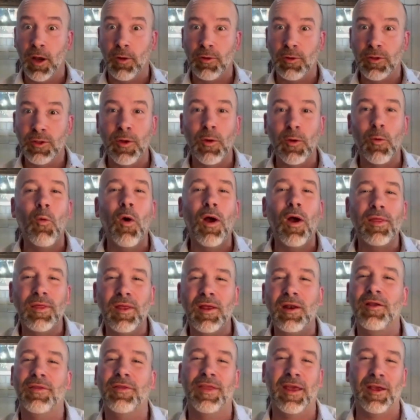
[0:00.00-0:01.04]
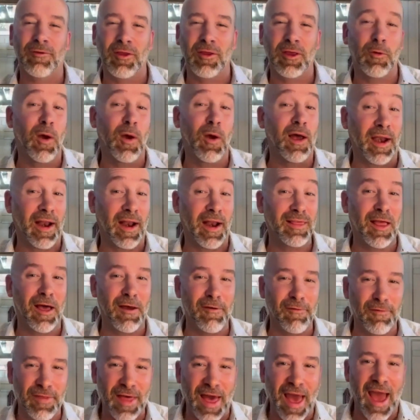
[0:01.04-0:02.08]
doing one little thing really well. And I
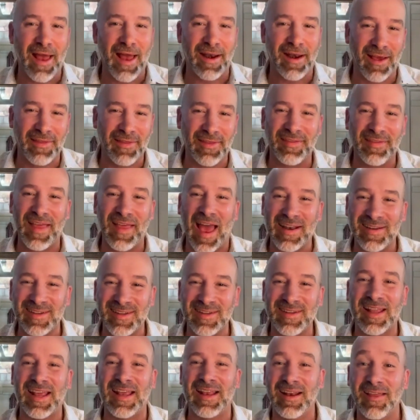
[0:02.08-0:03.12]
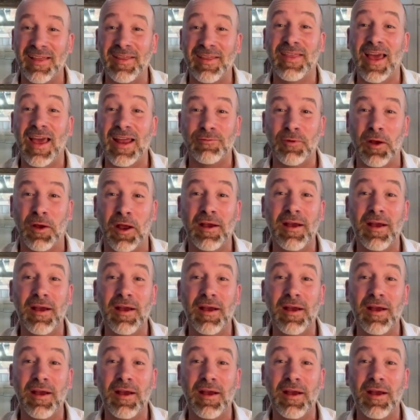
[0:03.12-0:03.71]
love that. I think that's neat. I think that's where,